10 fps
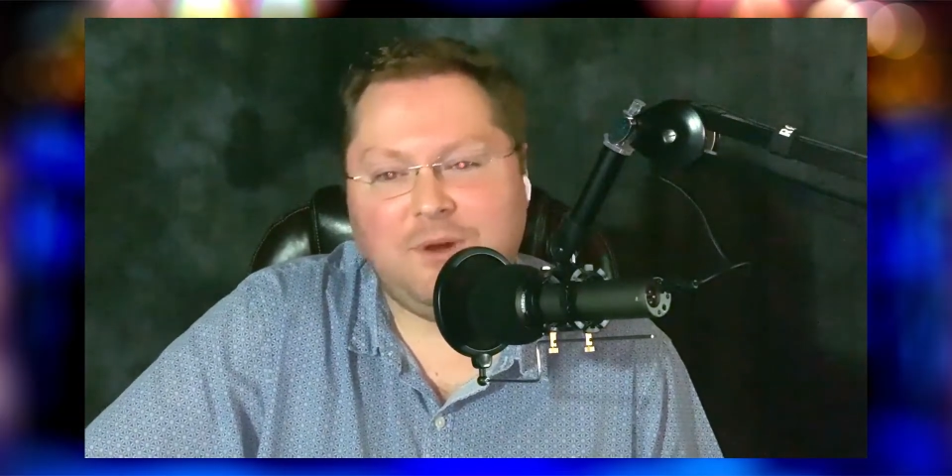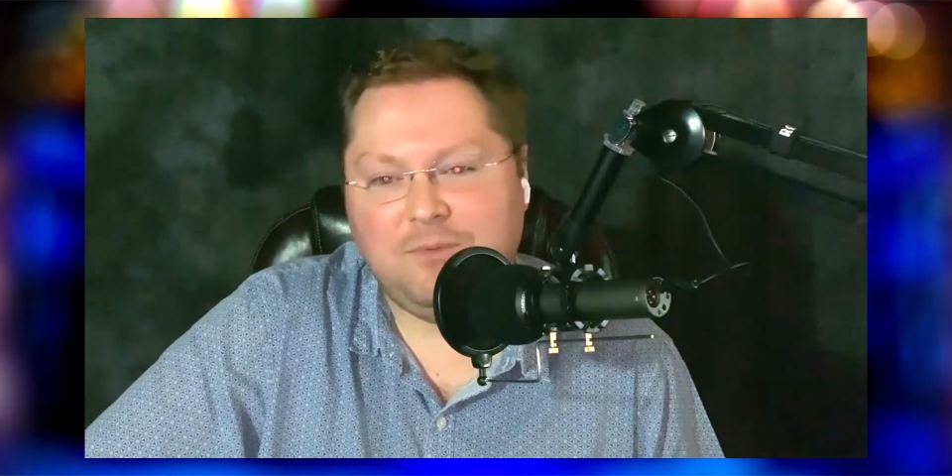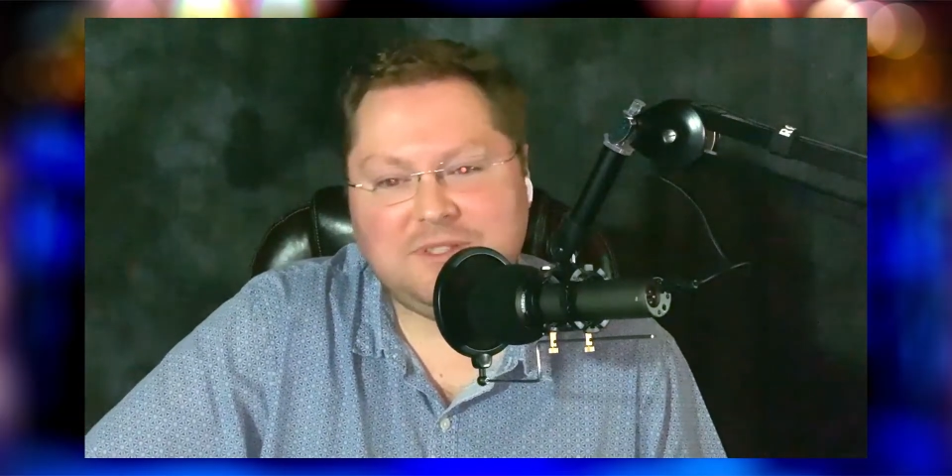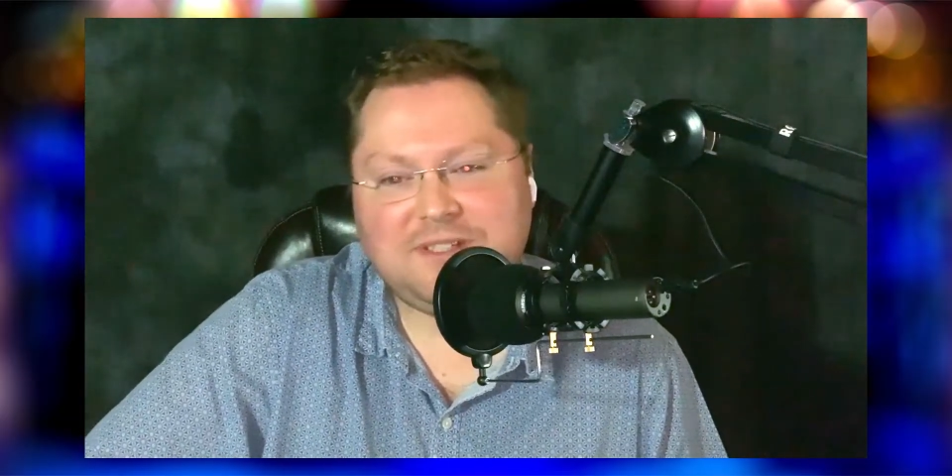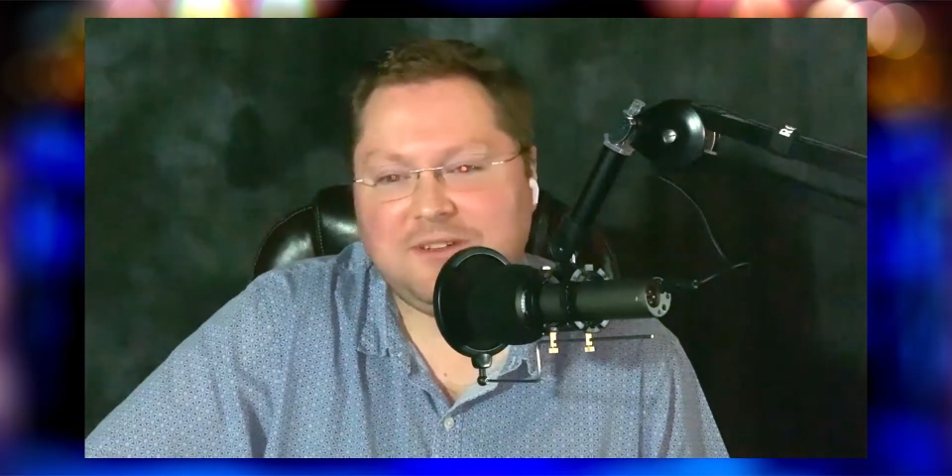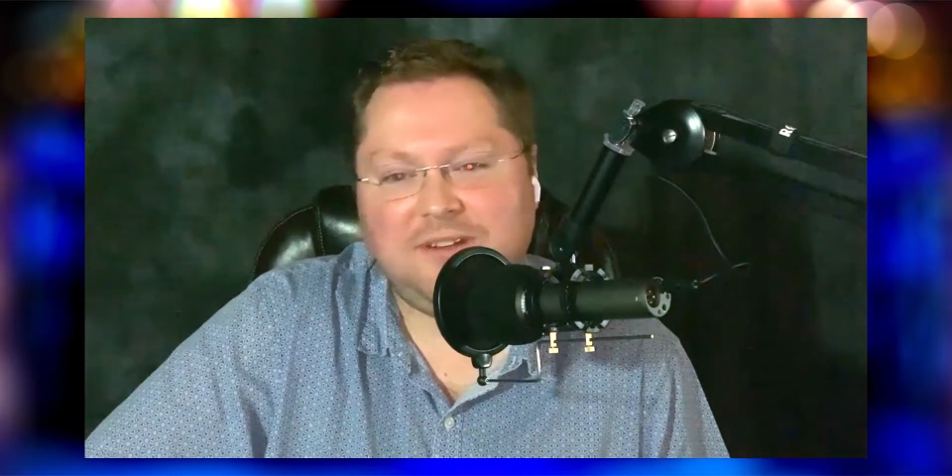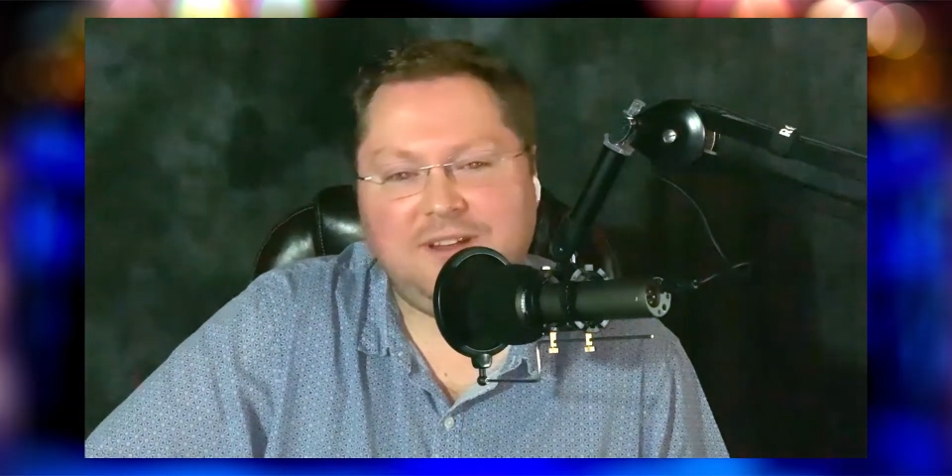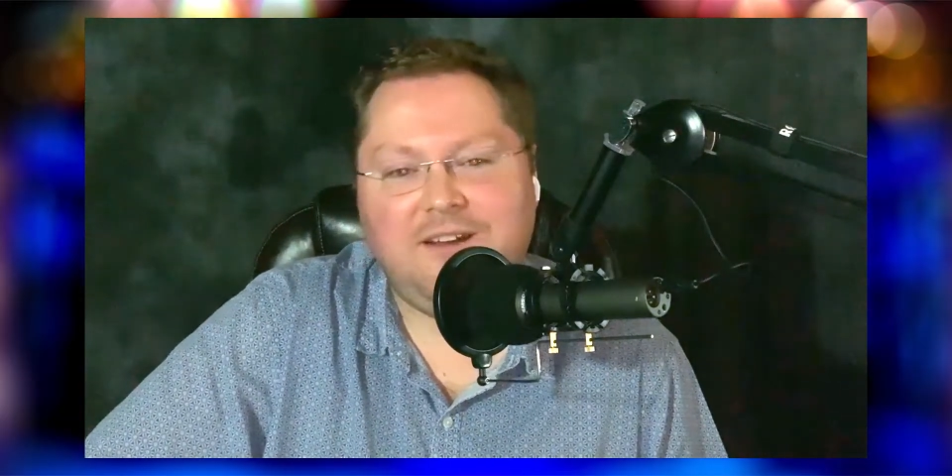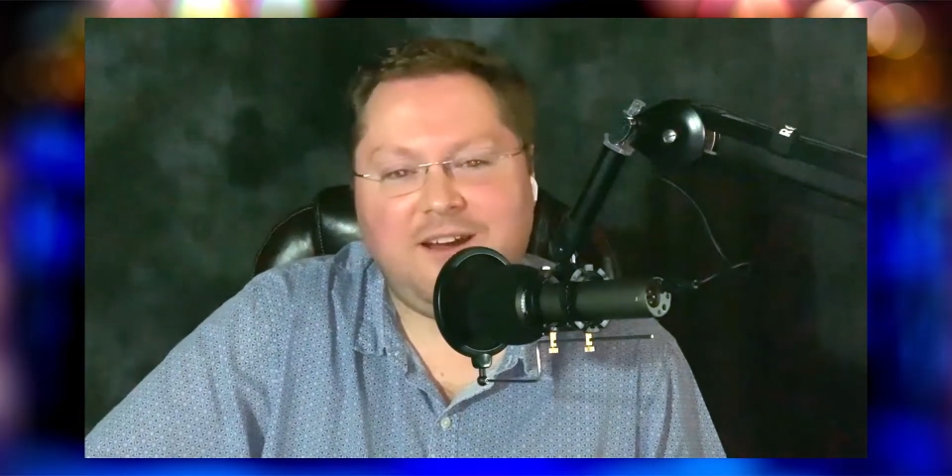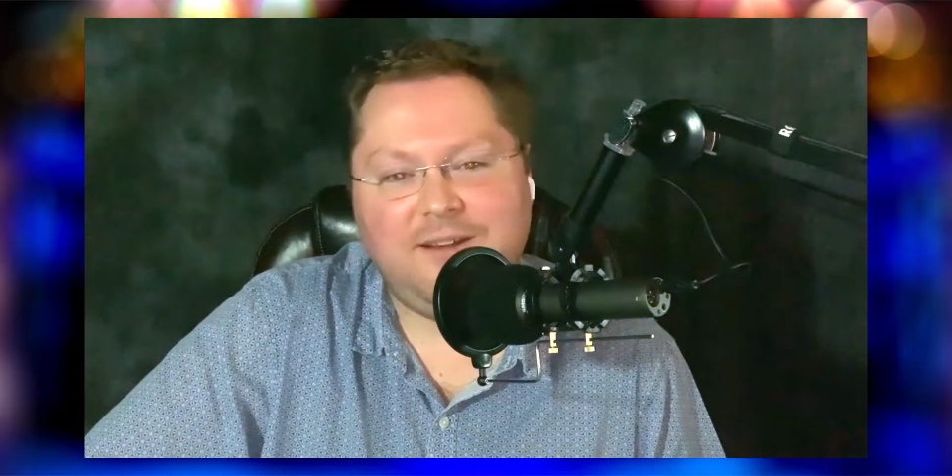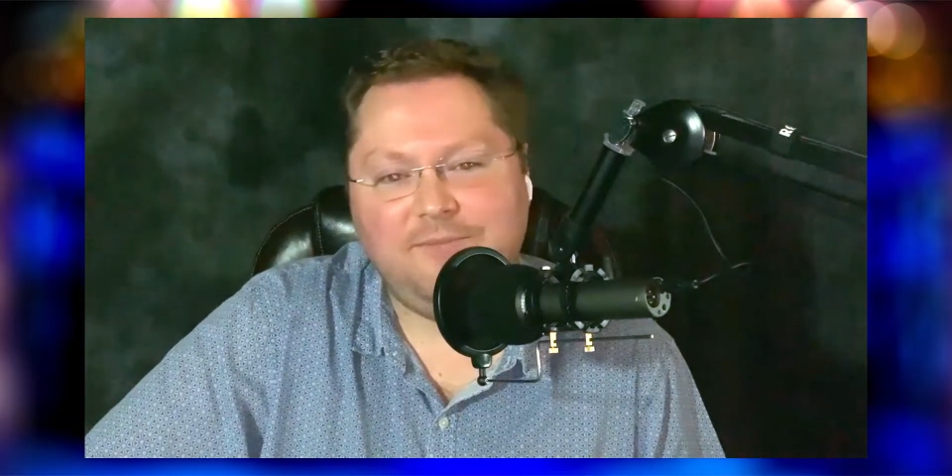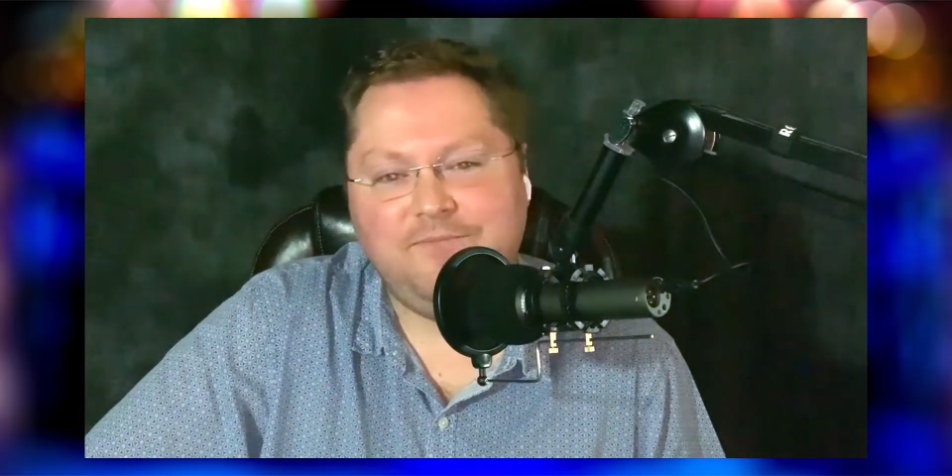but was certainly not